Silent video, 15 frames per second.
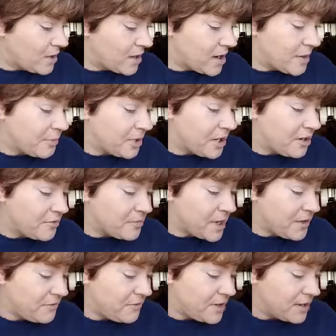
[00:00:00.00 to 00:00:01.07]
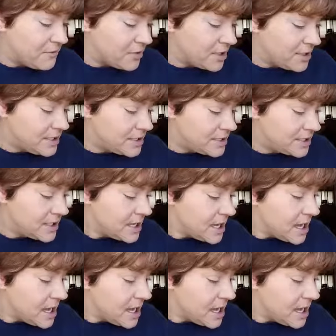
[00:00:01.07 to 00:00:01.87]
a couple of my favorites.